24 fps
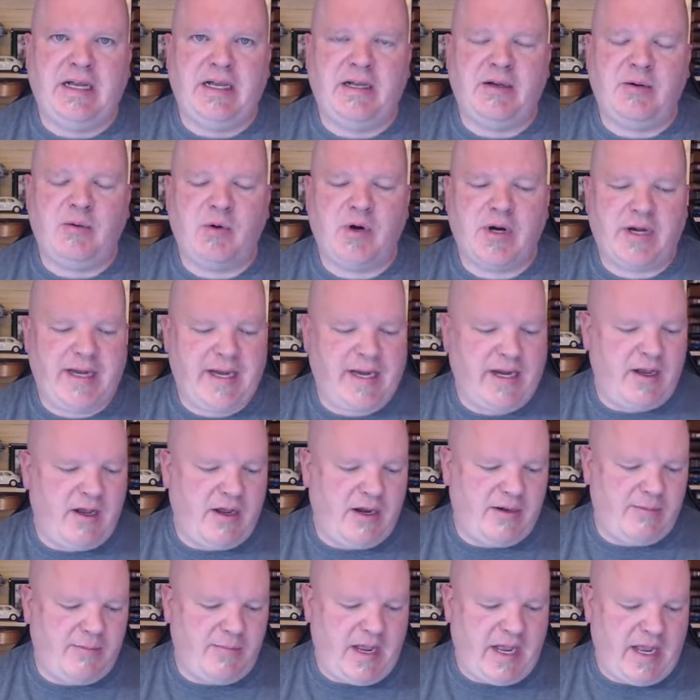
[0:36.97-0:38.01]
working
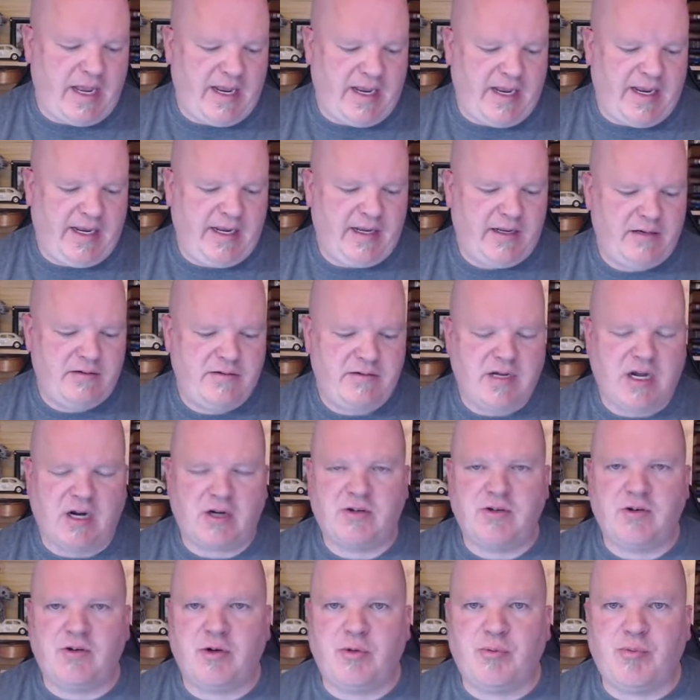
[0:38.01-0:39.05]
on my
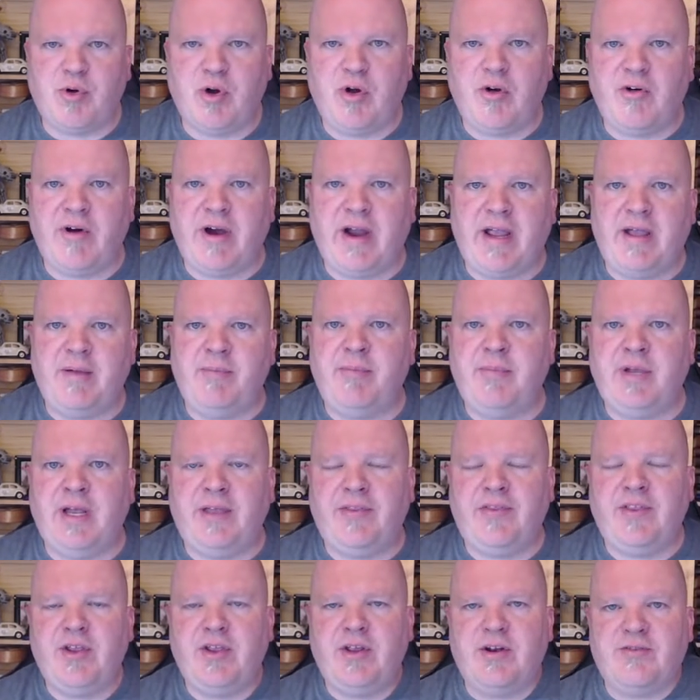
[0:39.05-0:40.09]
doctoral program
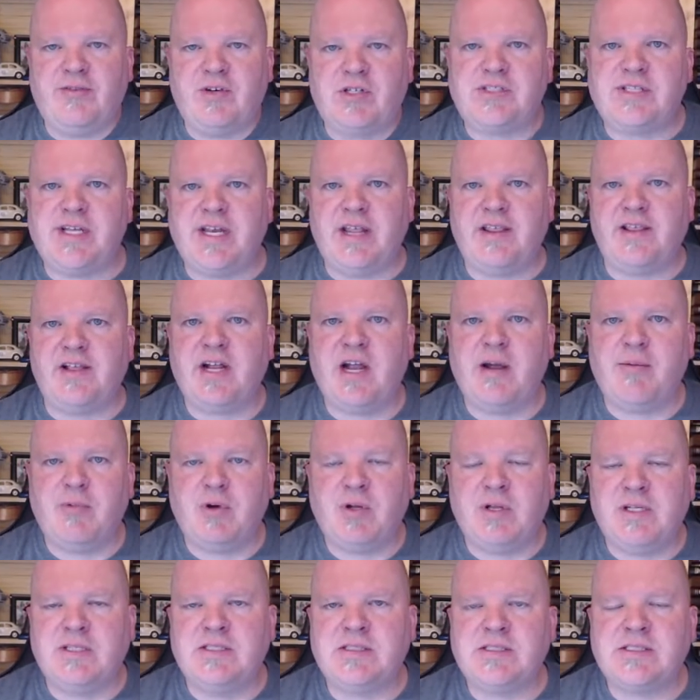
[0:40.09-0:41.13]
at the University of the
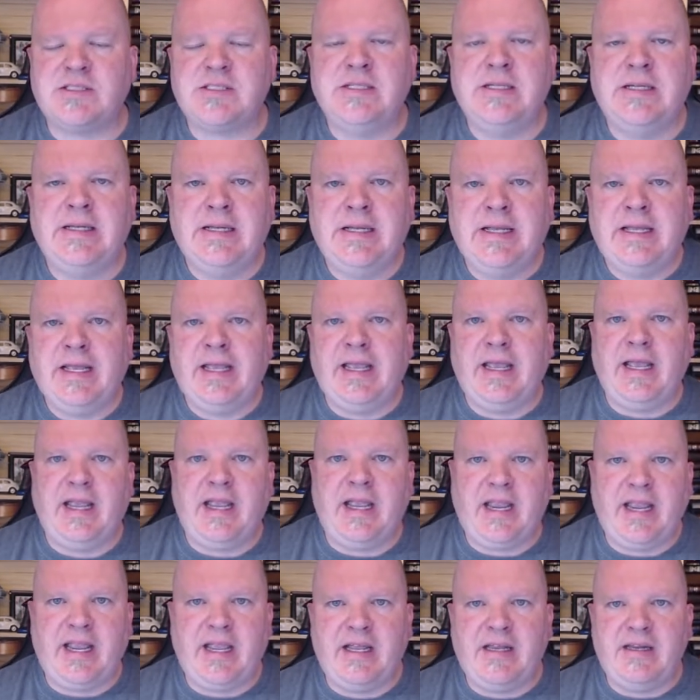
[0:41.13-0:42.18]
Cumberlands.
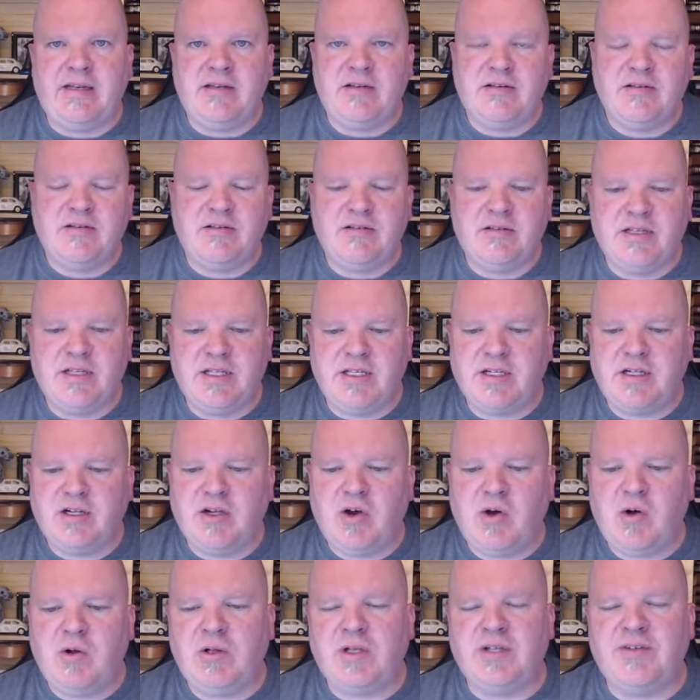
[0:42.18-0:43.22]
And the
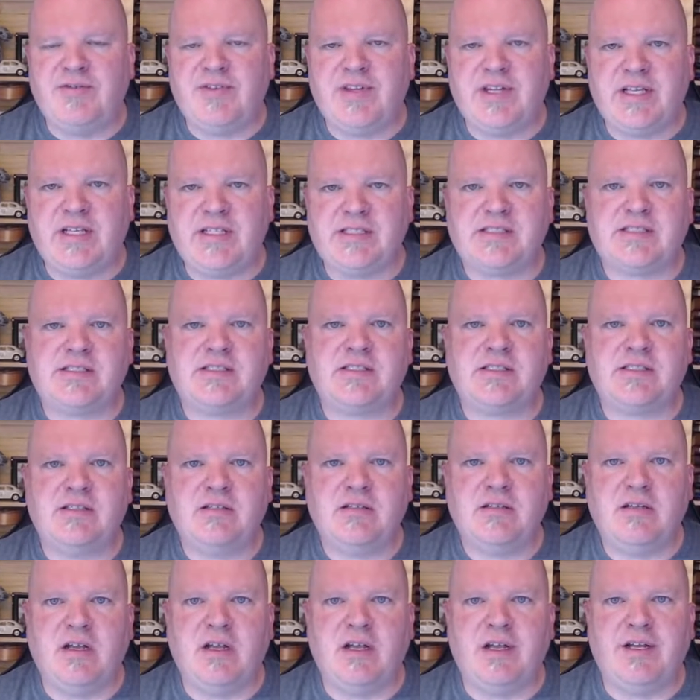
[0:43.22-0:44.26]
goal of this
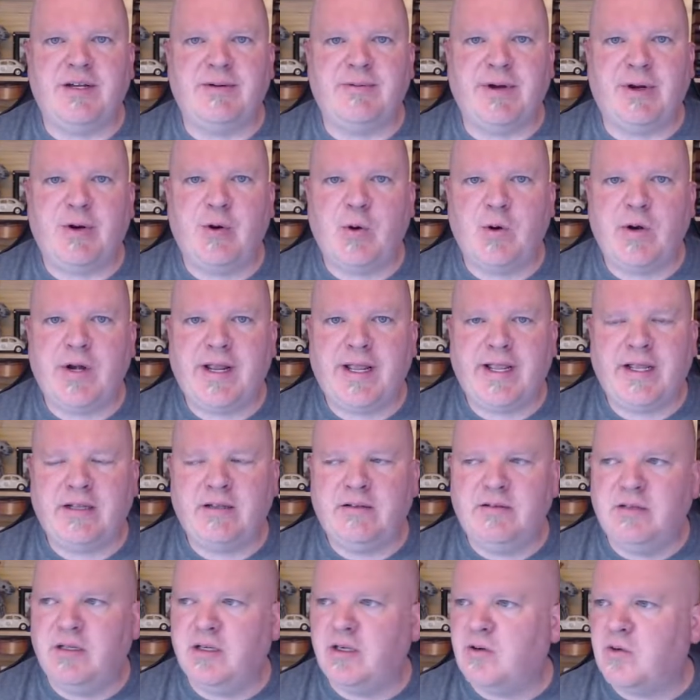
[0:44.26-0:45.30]

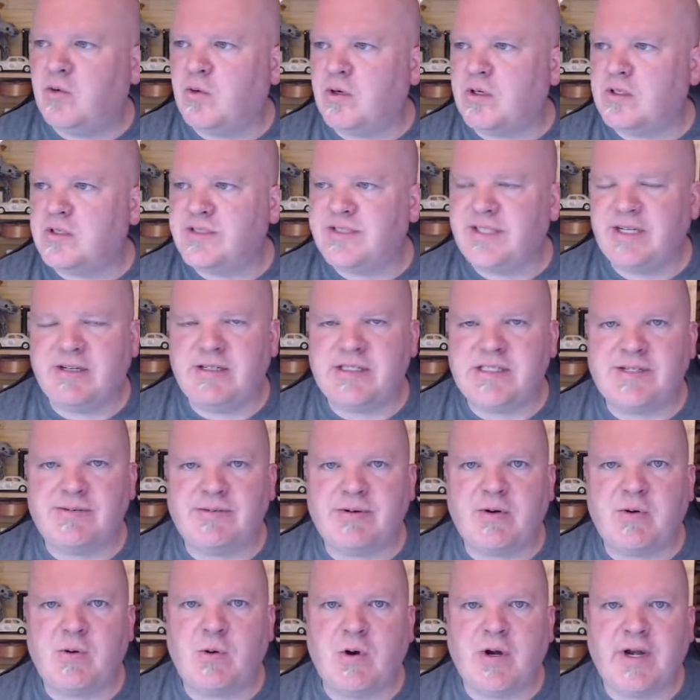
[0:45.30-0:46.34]
recording or series of
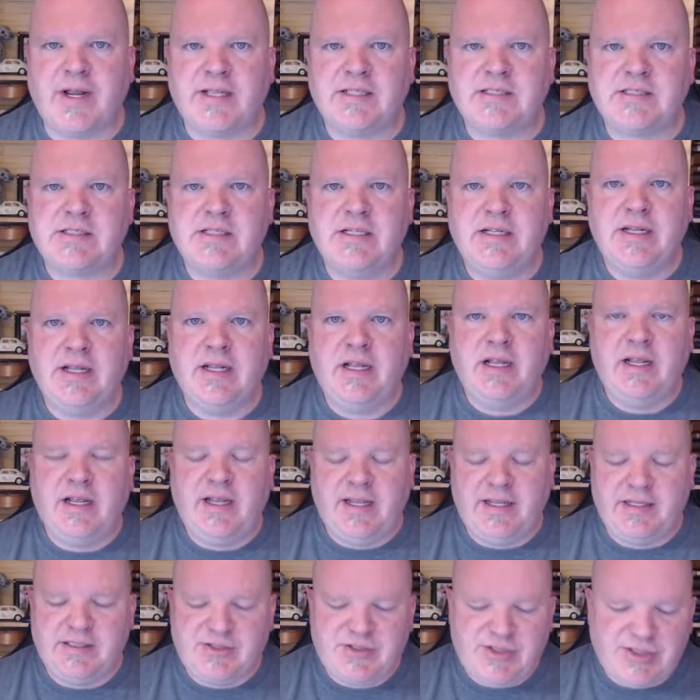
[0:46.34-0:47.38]
recordings
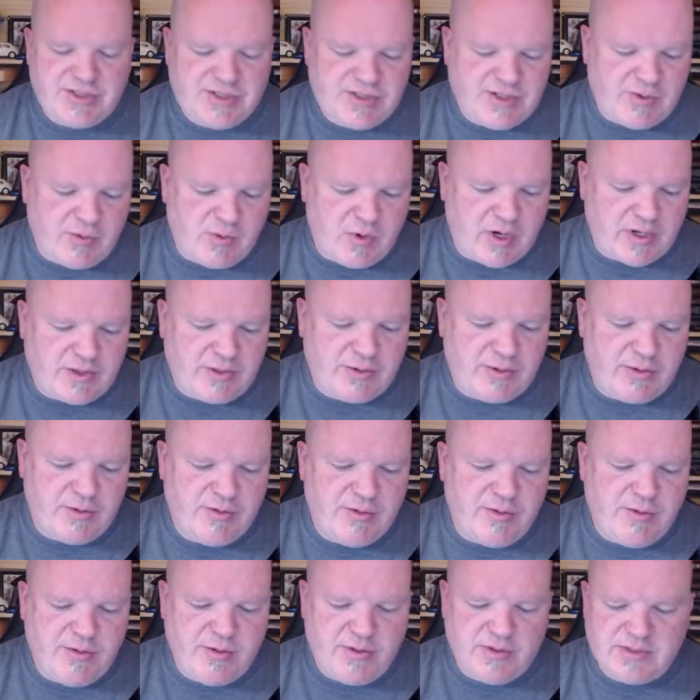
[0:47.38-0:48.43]
is just to work
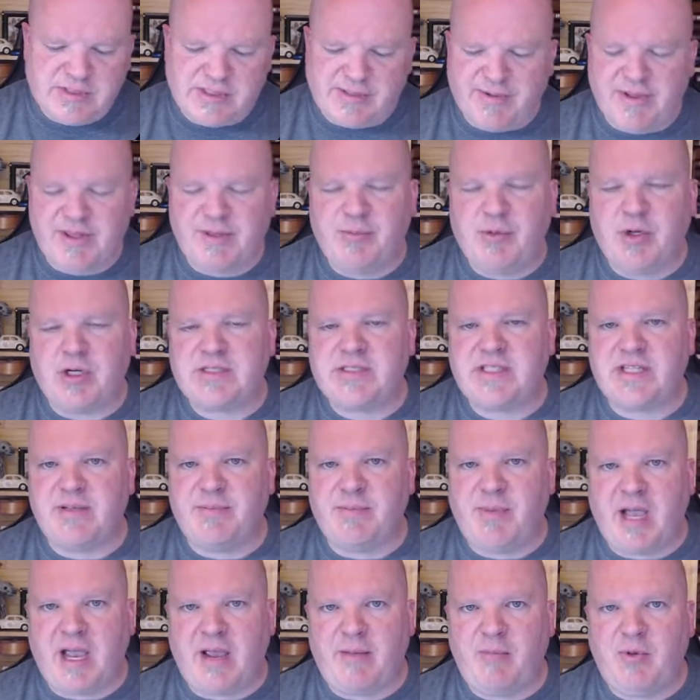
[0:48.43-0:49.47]
through some of the books of the
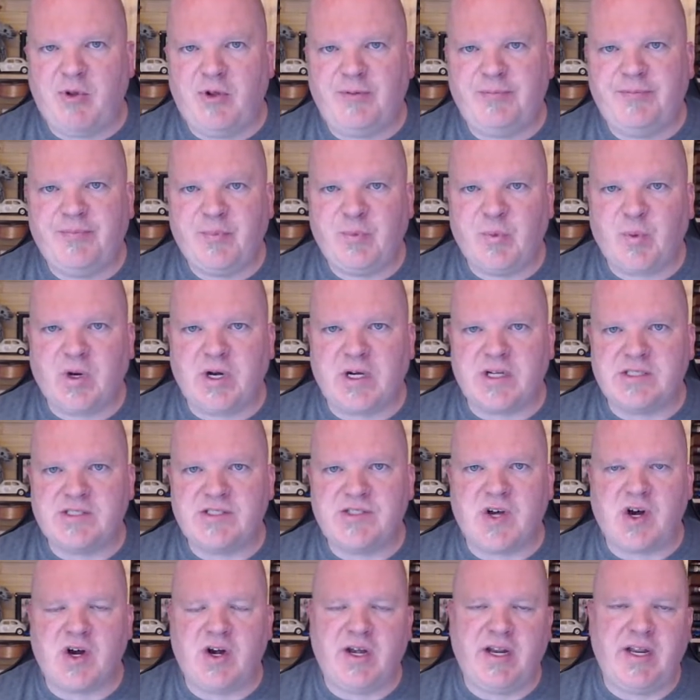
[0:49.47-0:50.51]
Bible. We're going to
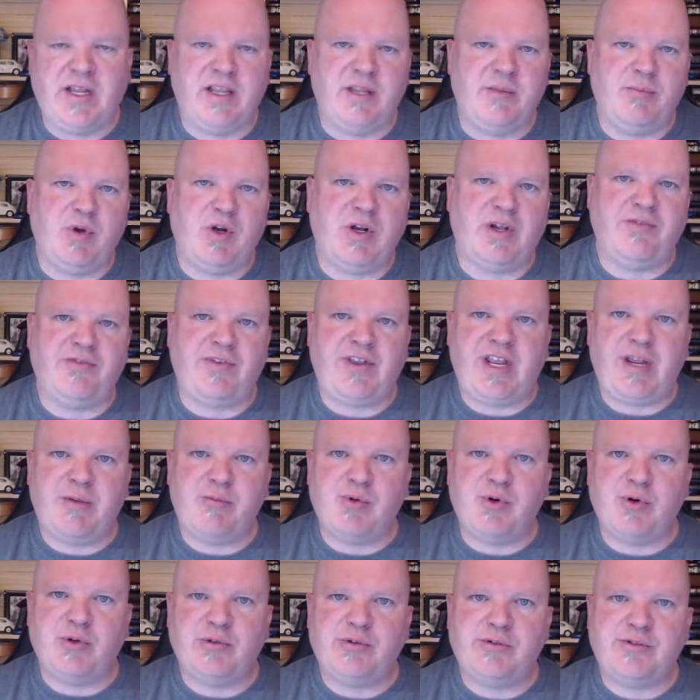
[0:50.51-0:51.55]
start in the book of
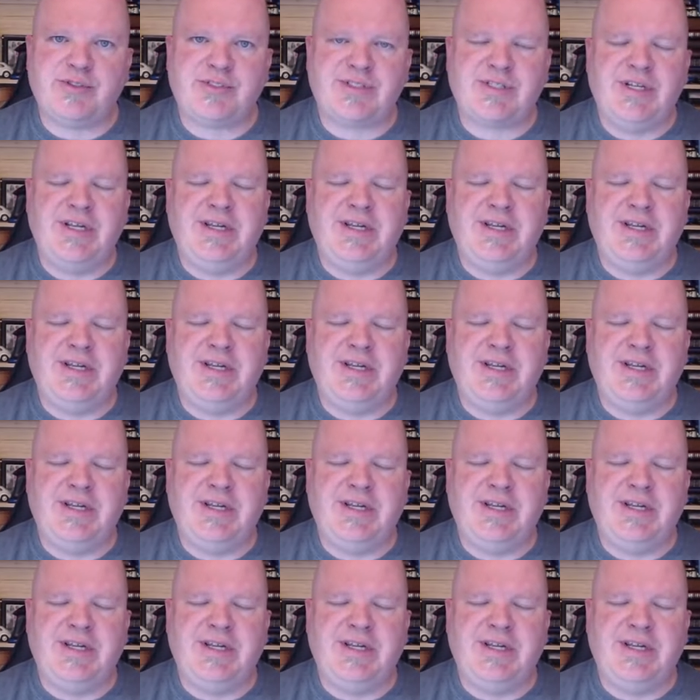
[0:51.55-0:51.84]
Hebrews,